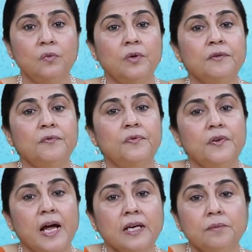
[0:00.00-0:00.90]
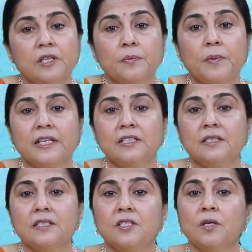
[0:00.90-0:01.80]
When Frank
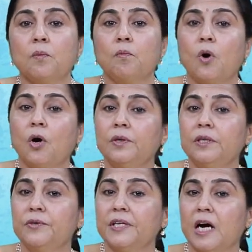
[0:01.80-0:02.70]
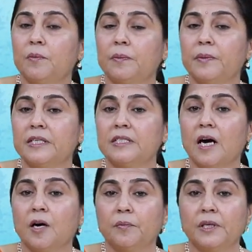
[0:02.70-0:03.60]
Buckman's Moral Rearmament
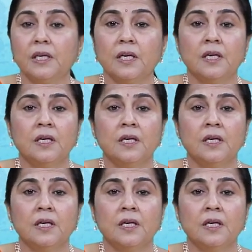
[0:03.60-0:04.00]
Army,